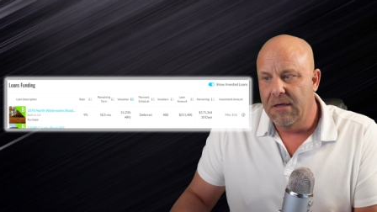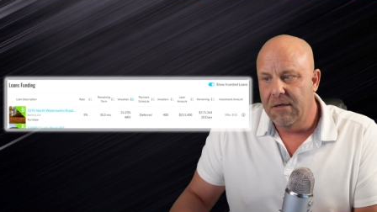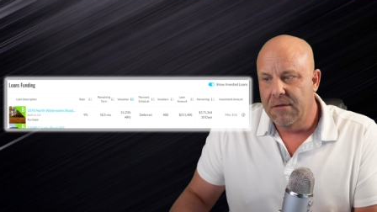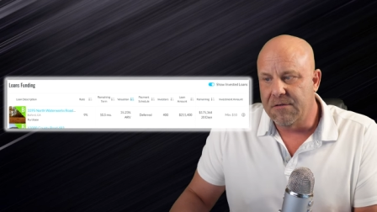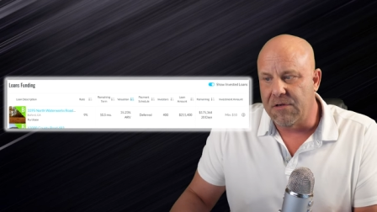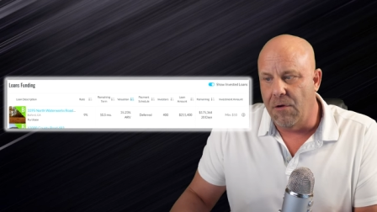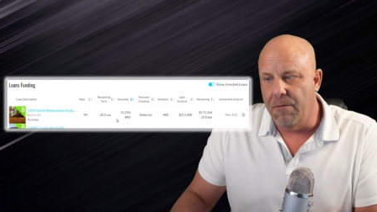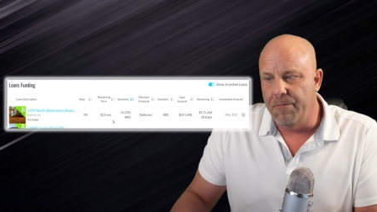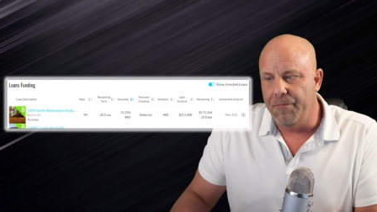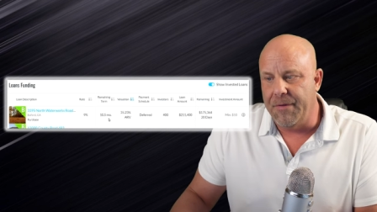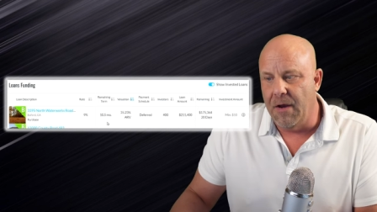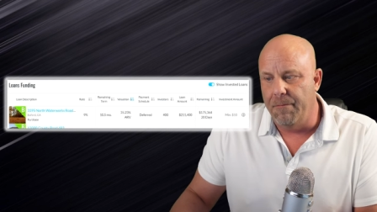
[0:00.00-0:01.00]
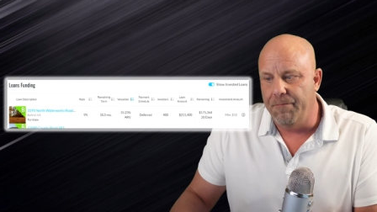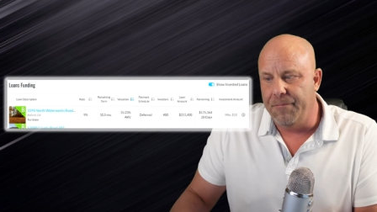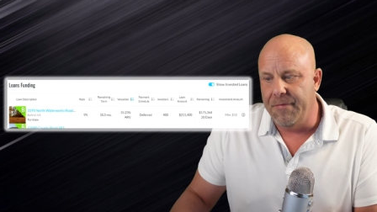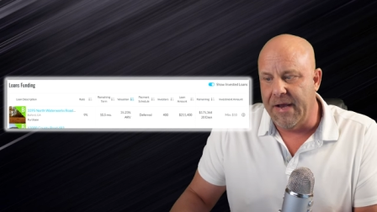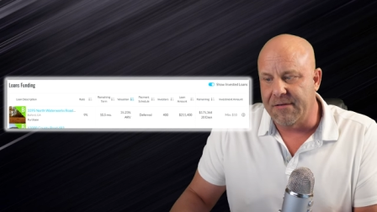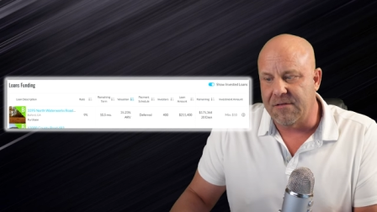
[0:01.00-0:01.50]
So um,
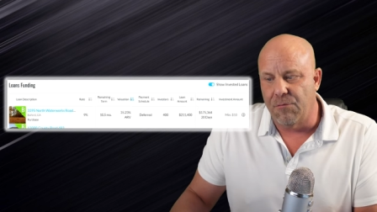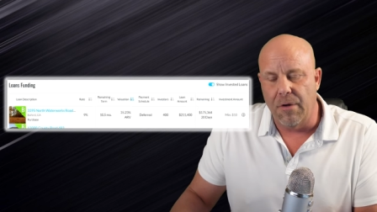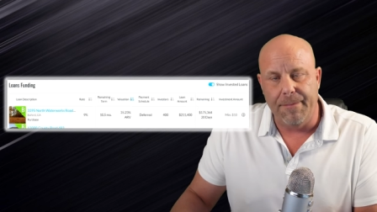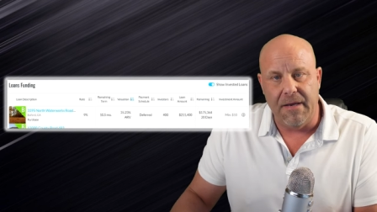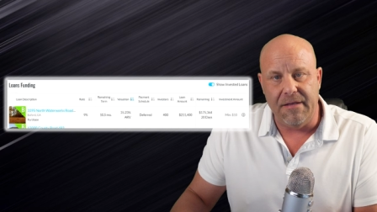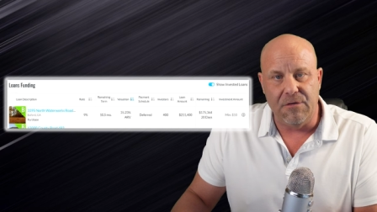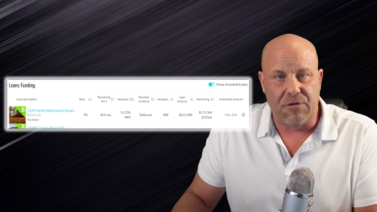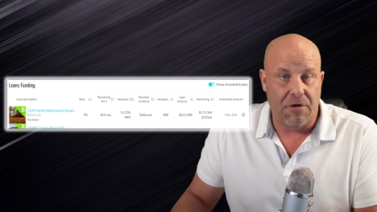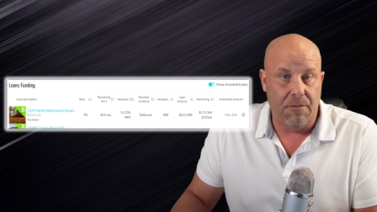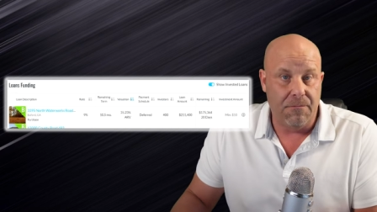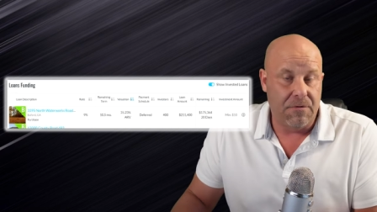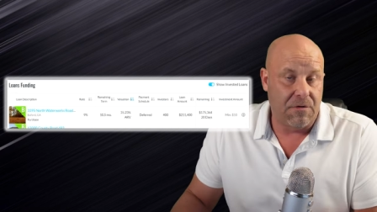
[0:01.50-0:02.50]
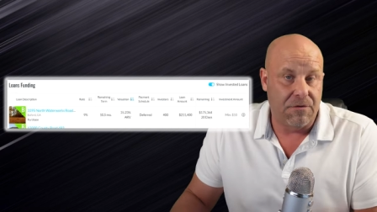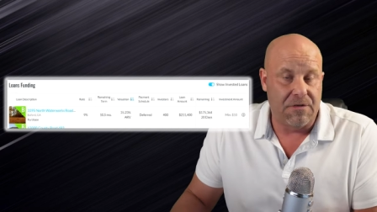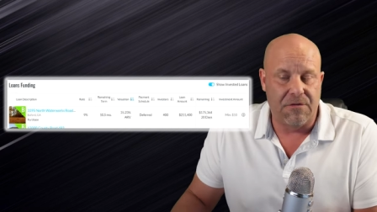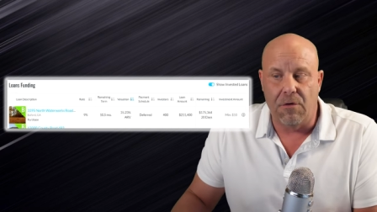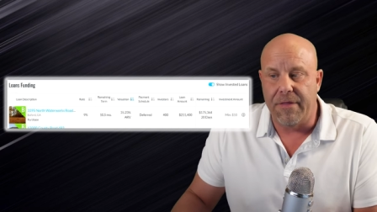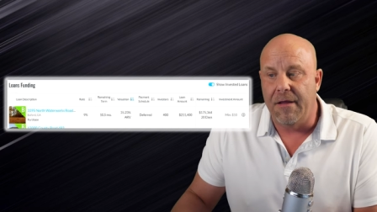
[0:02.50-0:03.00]
that's the remaining term. So just
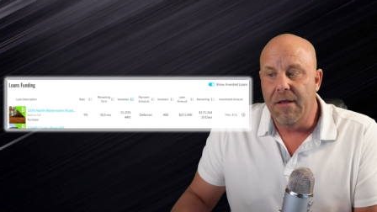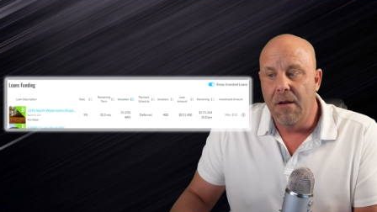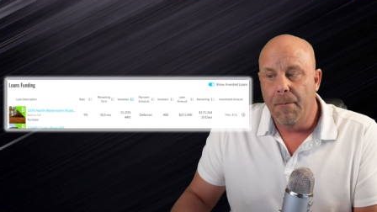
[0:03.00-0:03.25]
know that.